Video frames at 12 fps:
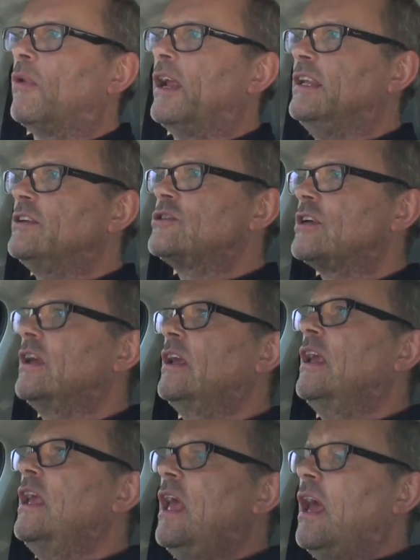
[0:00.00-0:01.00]
range,
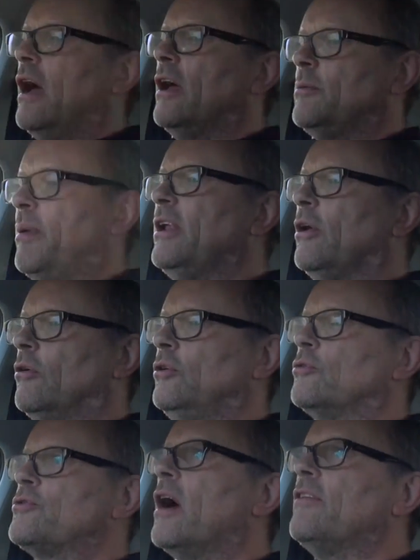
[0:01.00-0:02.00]
depending on
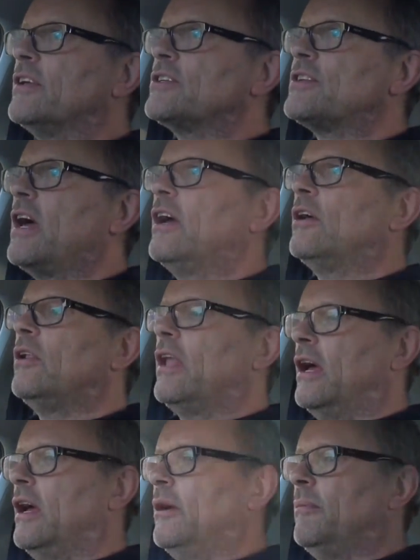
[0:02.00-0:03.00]
your driving style.
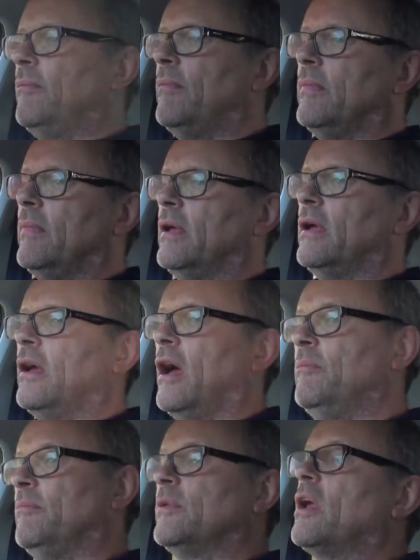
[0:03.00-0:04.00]

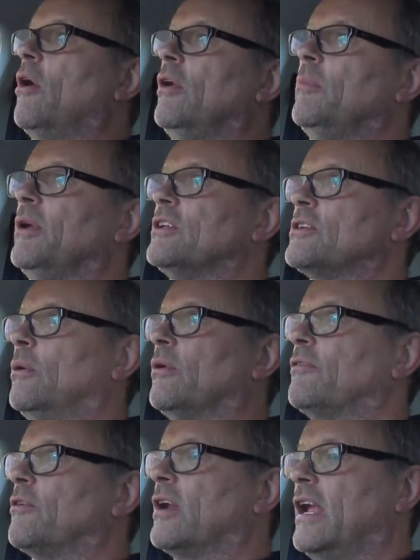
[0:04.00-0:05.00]
I'm currently being
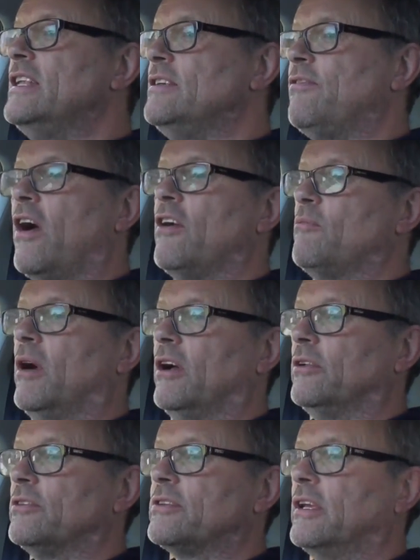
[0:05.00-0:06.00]
told I've got 85
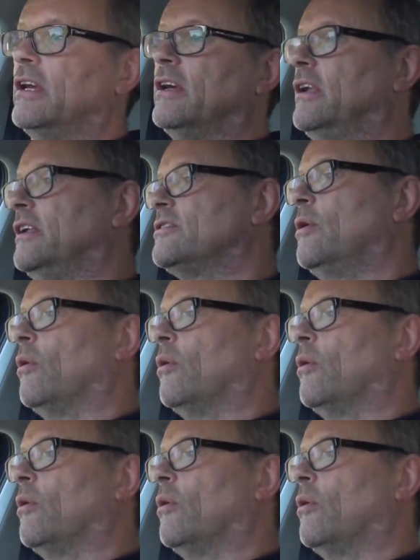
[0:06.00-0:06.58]
miles, and it's